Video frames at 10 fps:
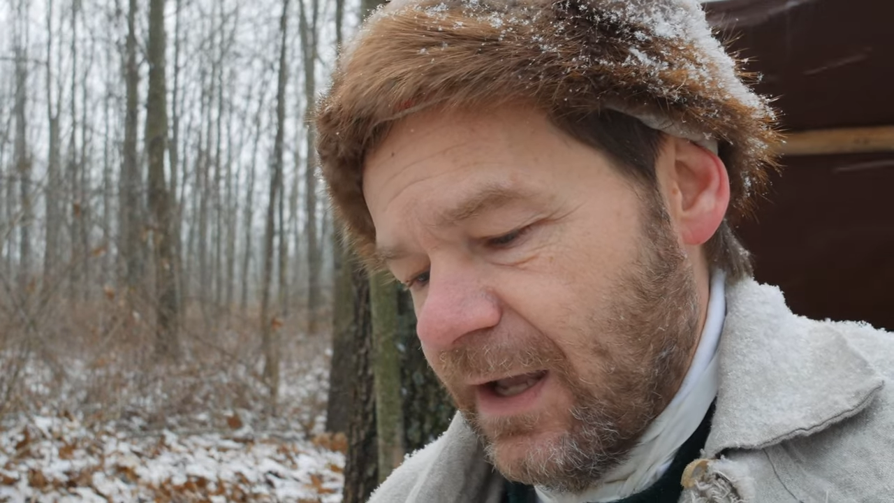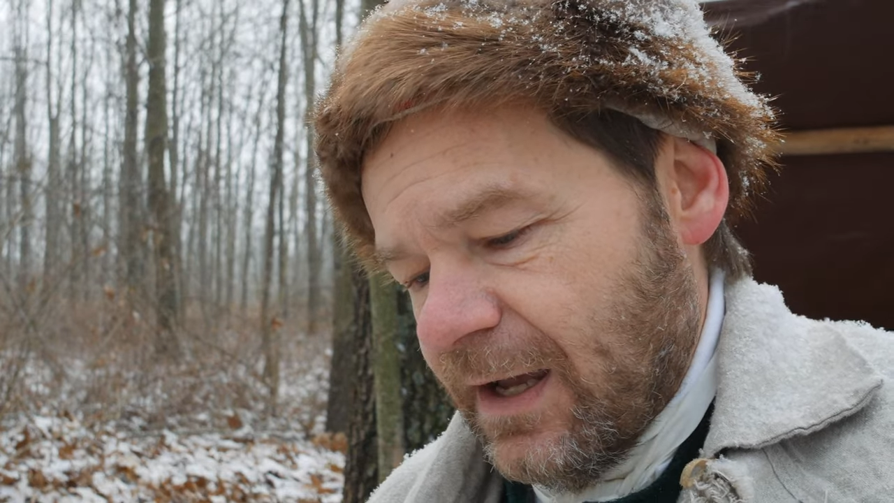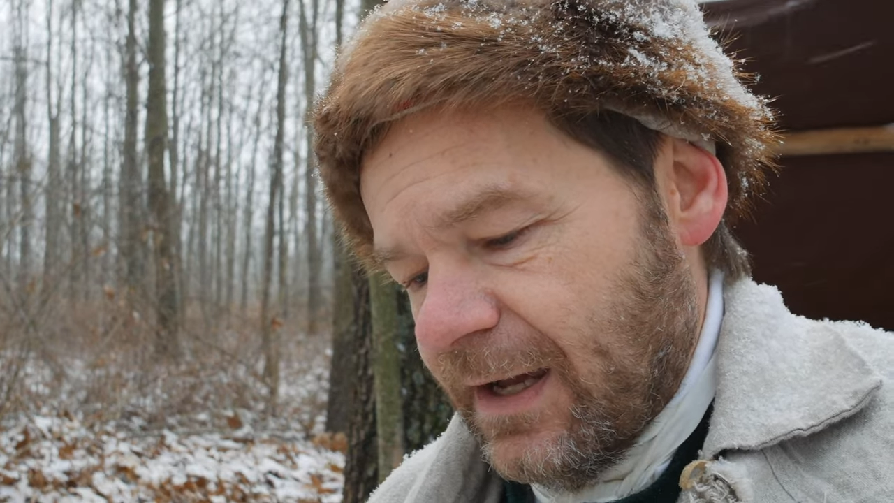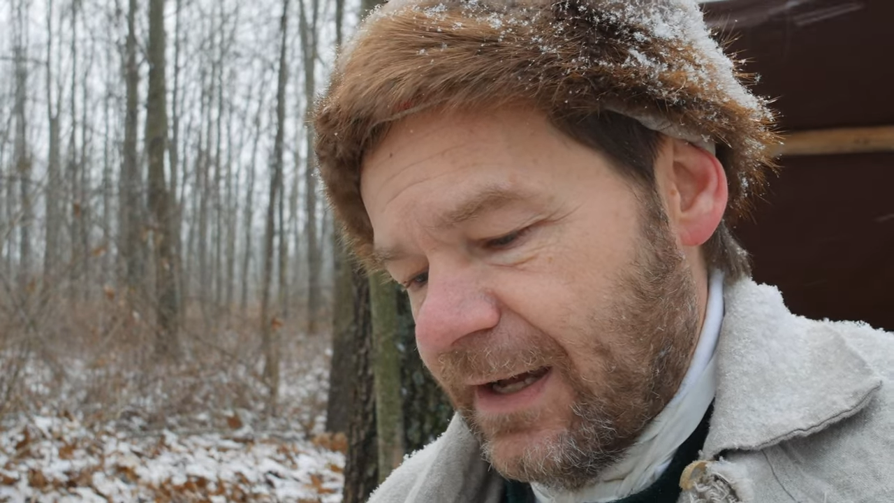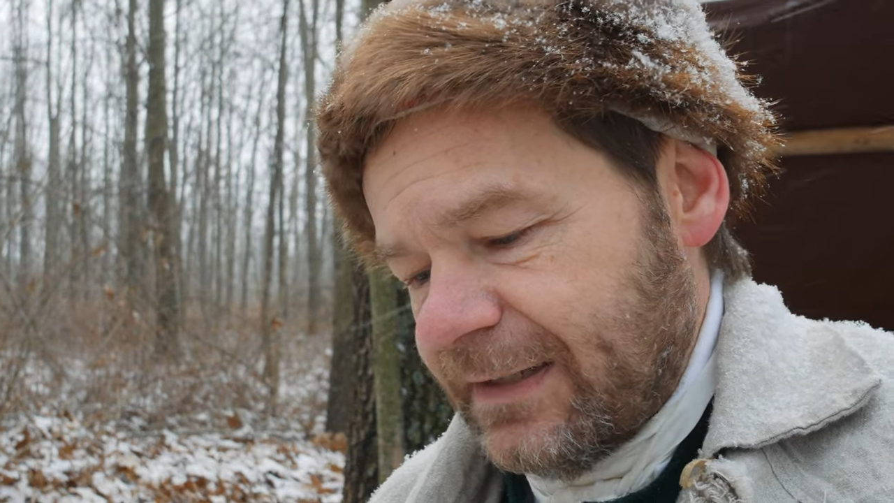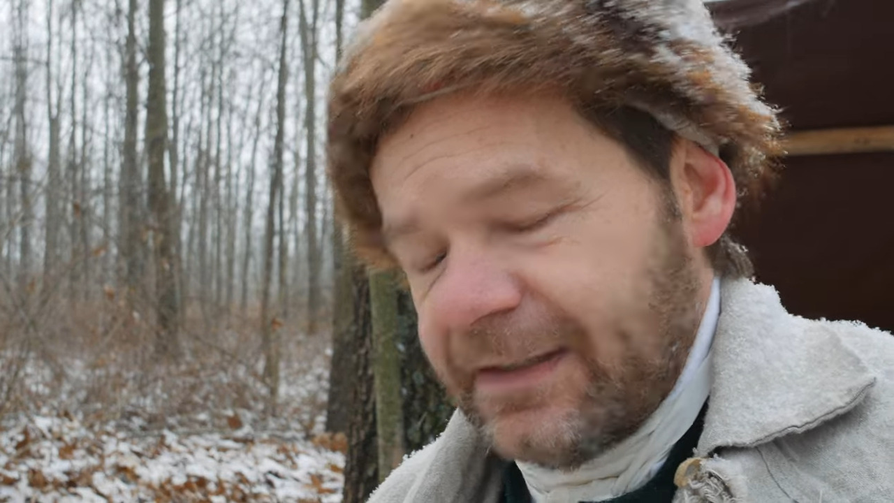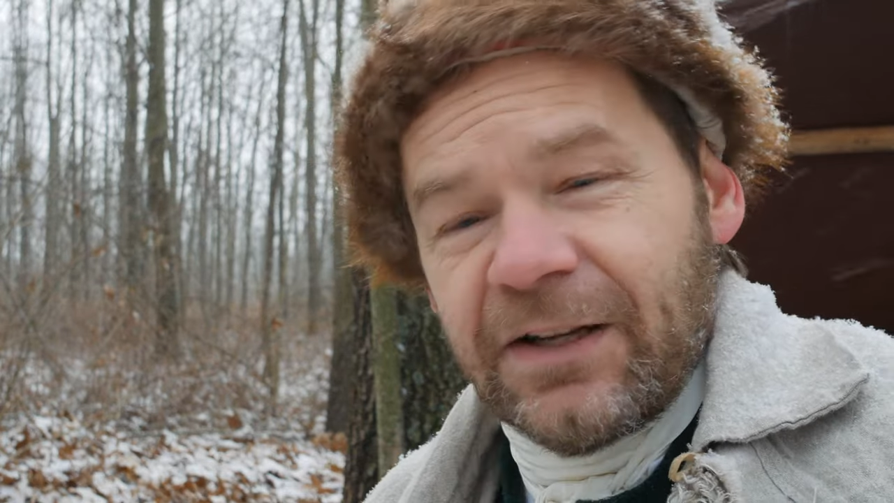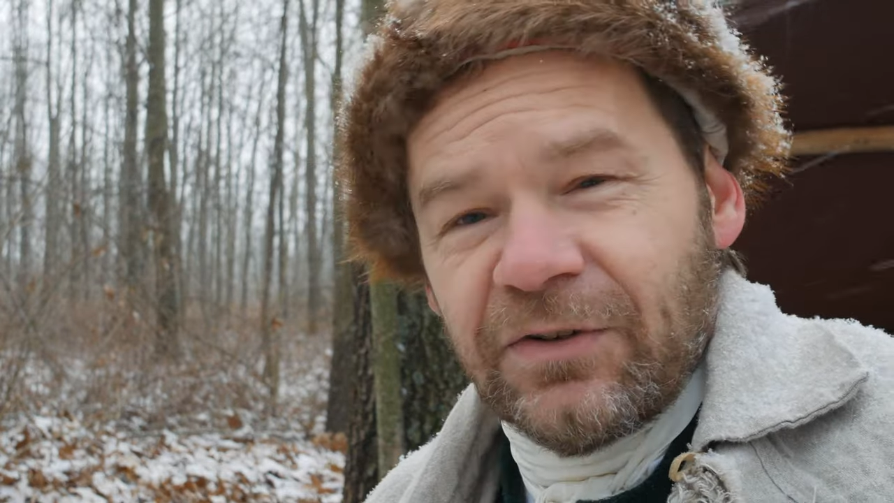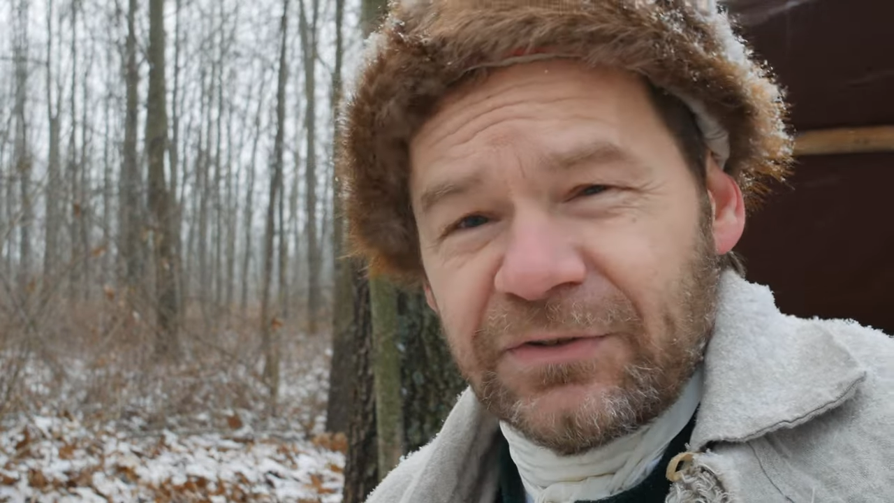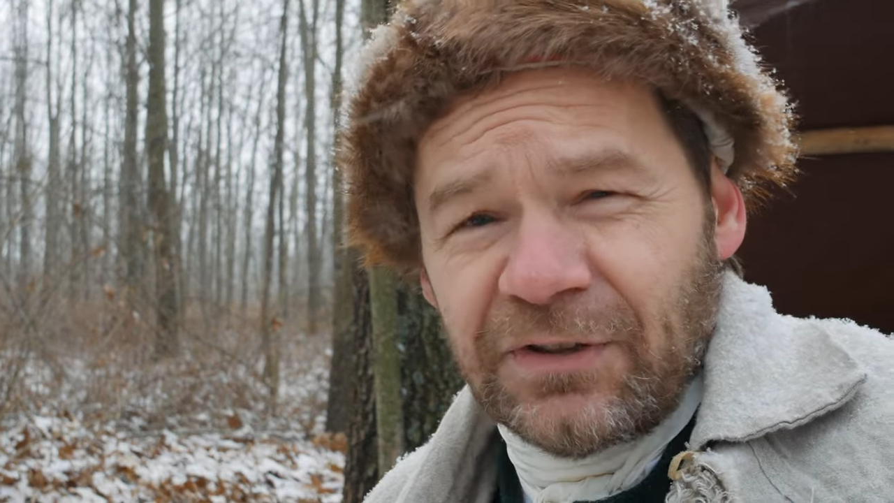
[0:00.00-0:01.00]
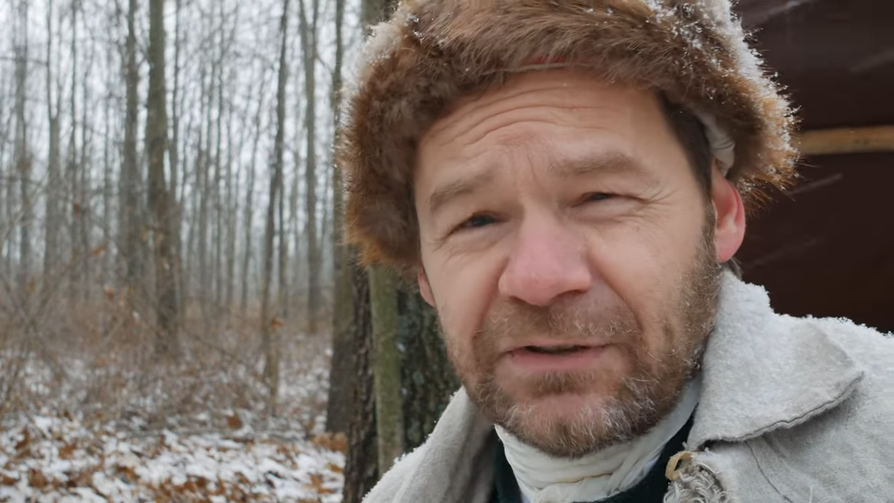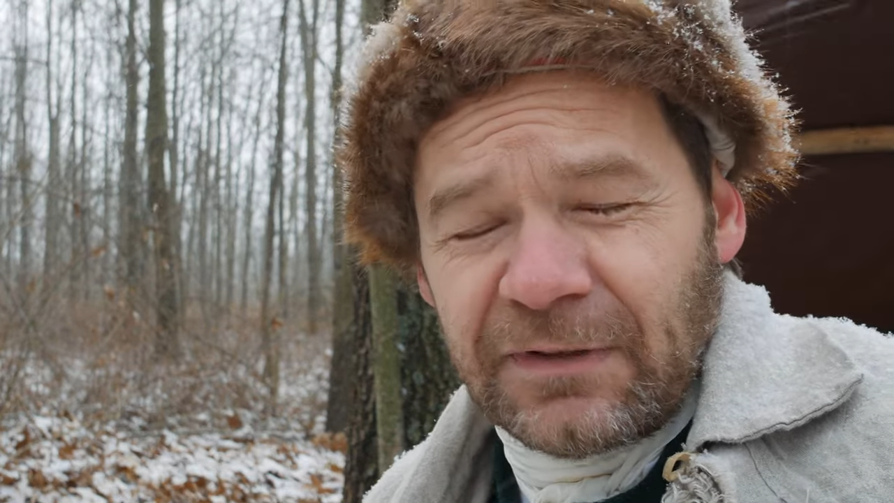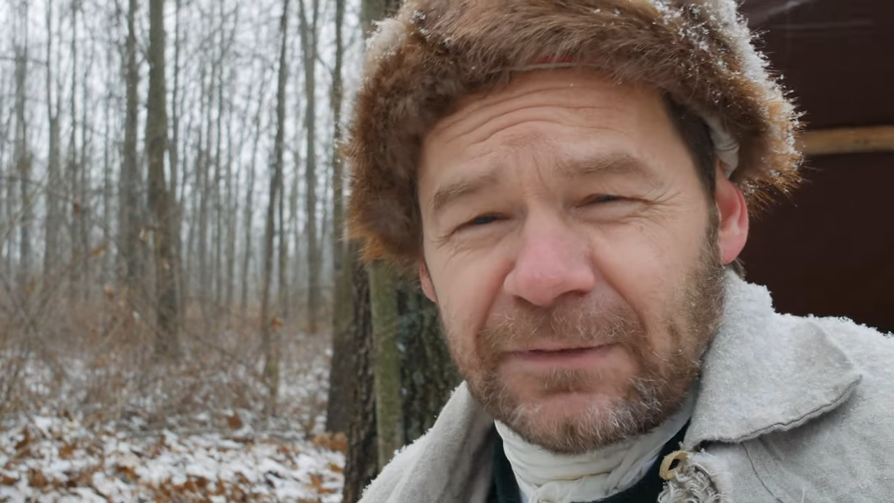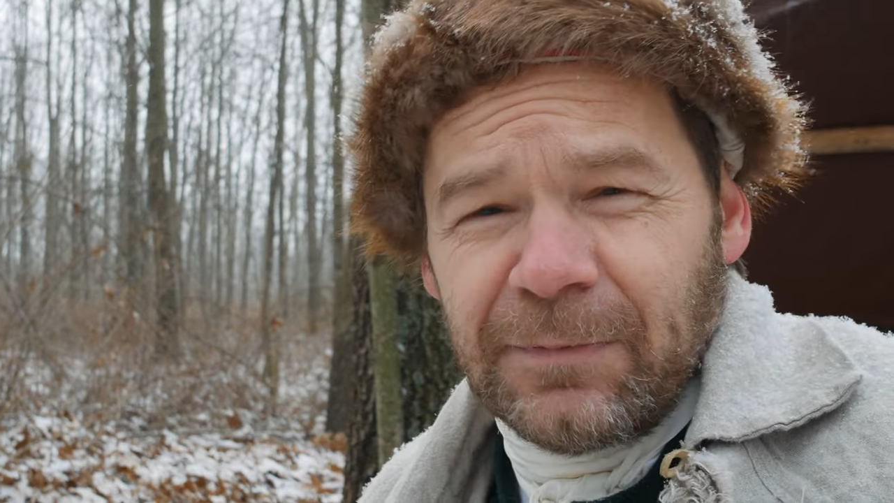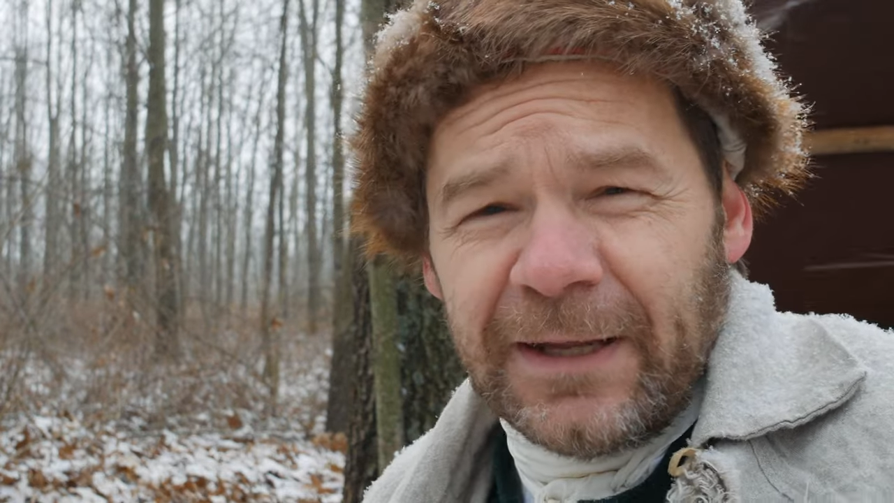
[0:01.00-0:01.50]
Uh, and then he goes on to
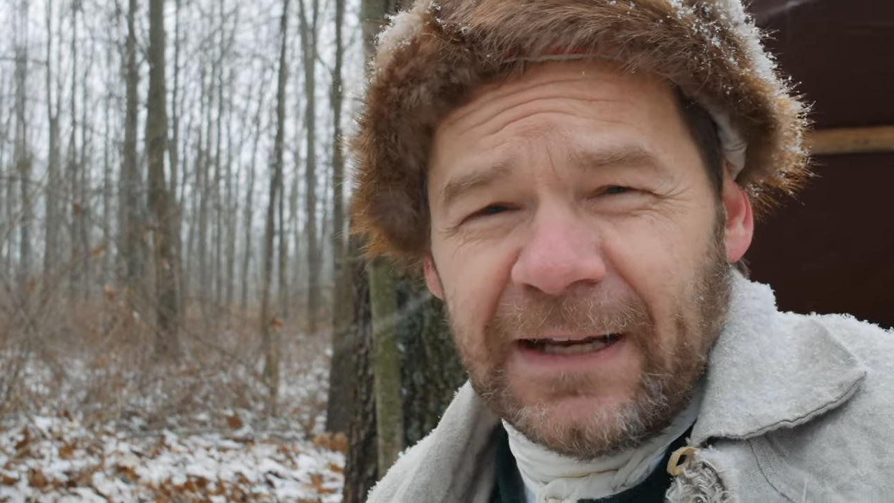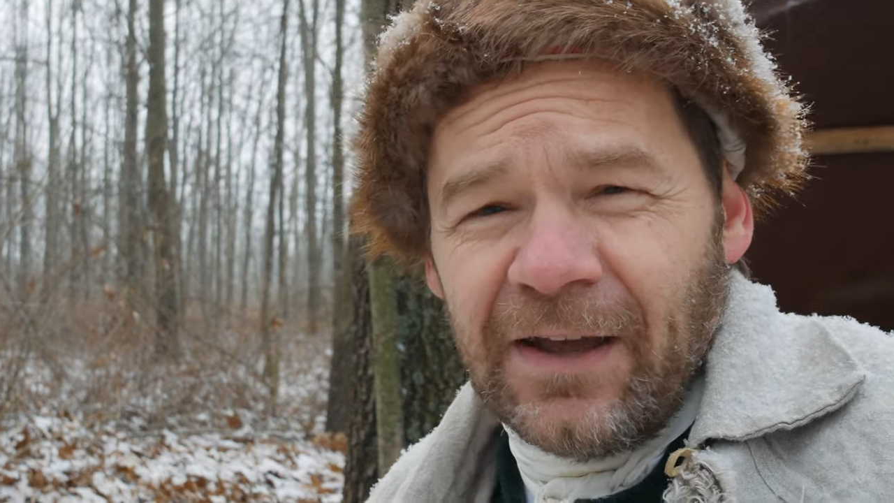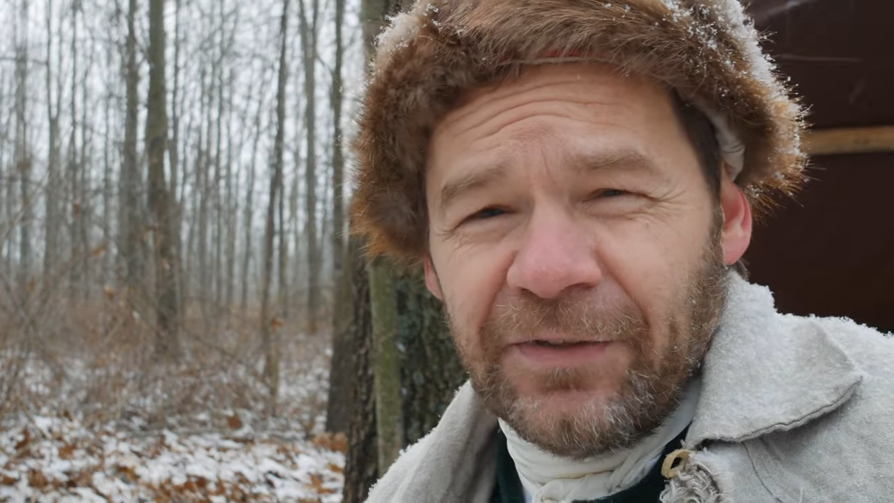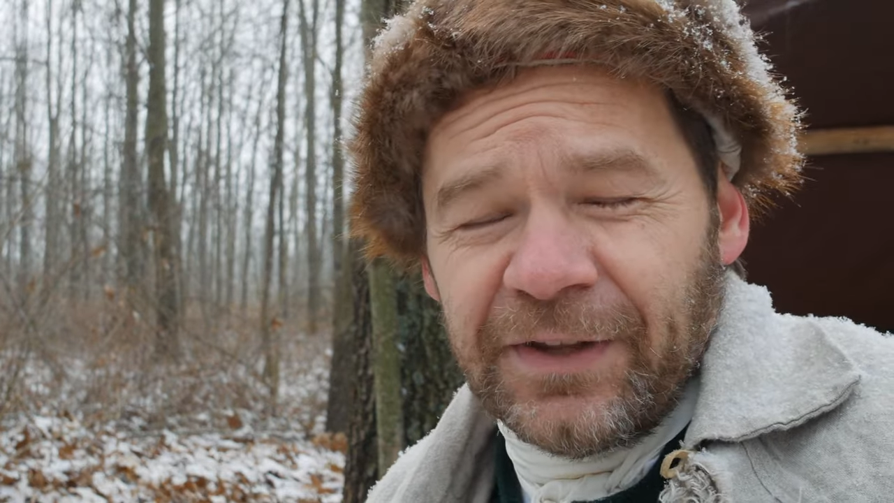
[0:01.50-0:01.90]
explain how